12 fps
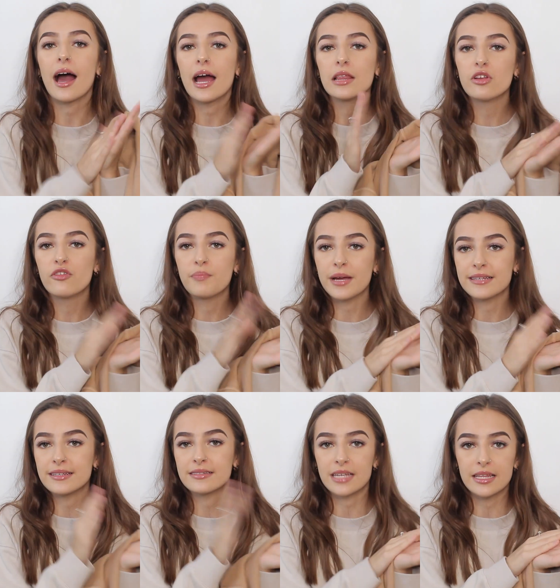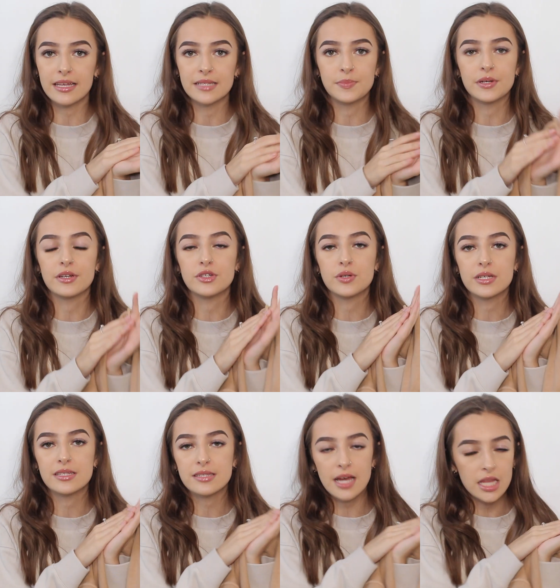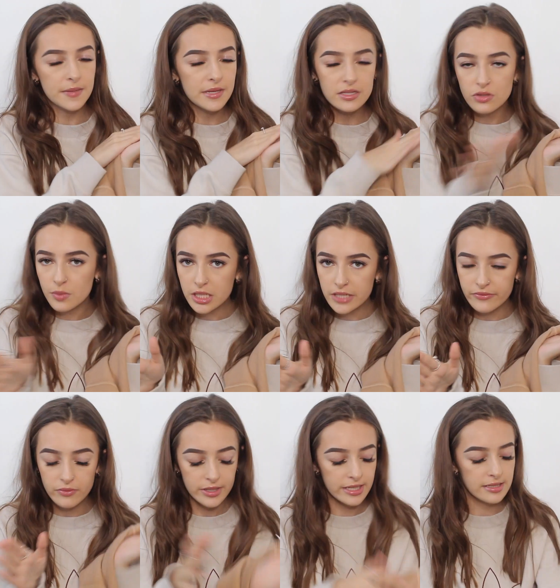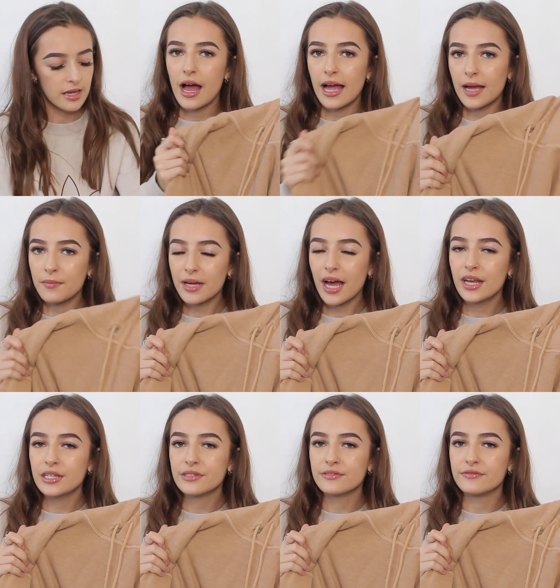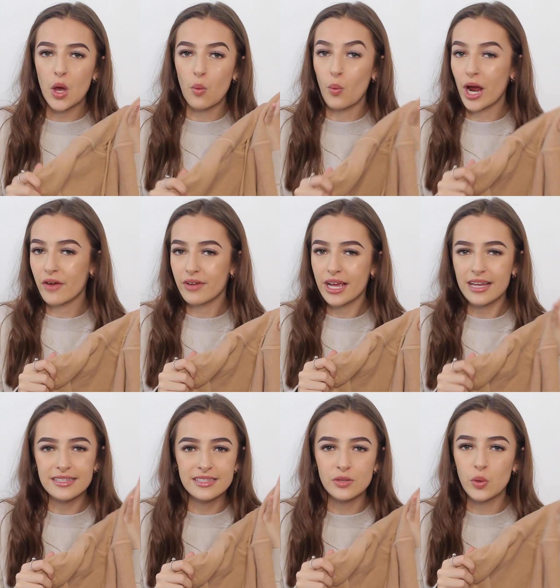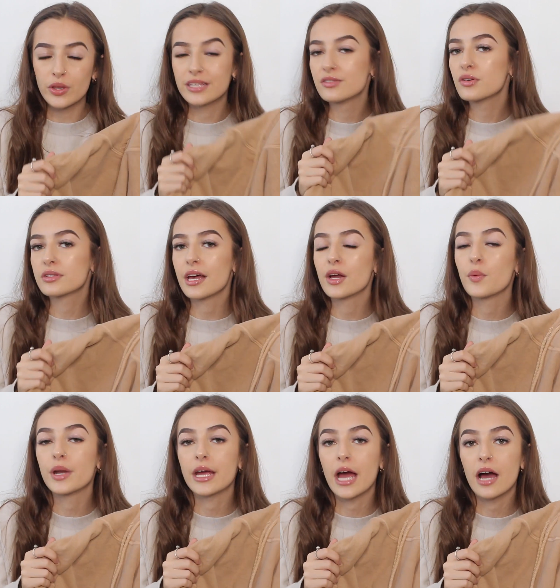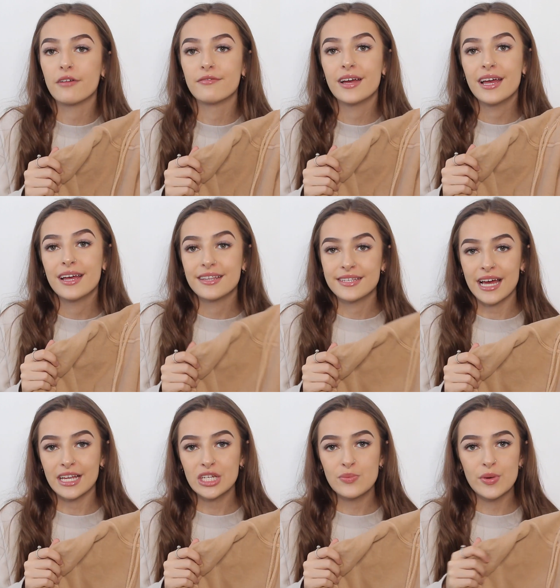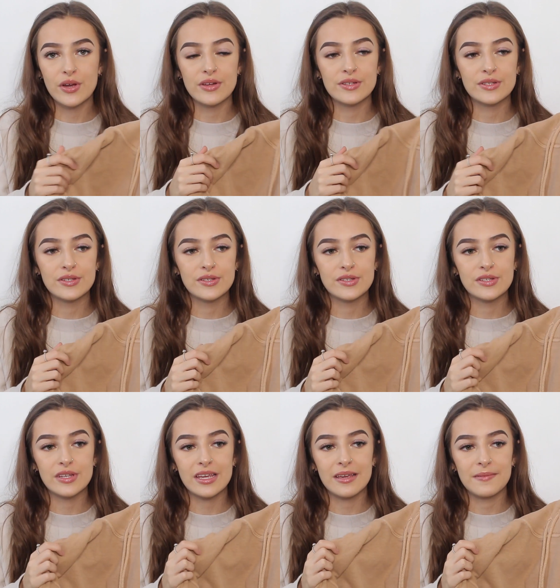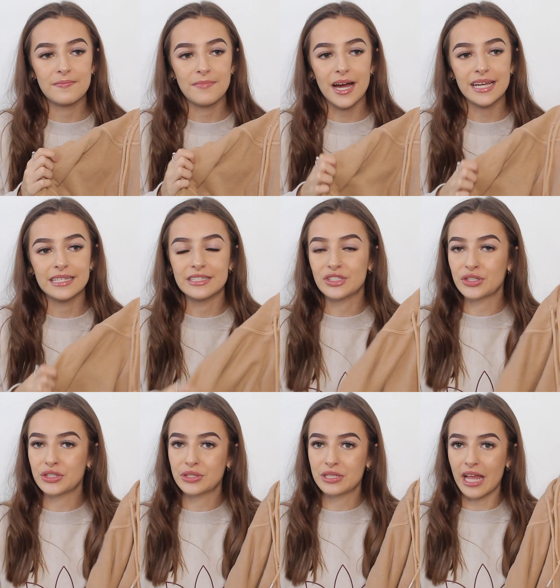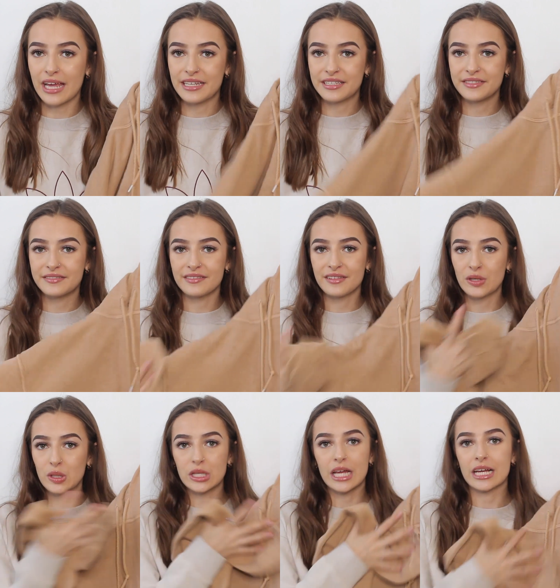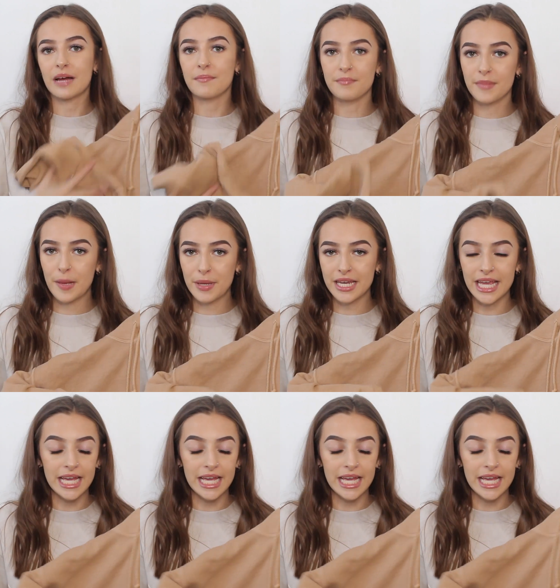I love basics like this because you can style them in so many different ways. I am kind of wary as to what this looks like when I have tan because it might just like look like I'm a bit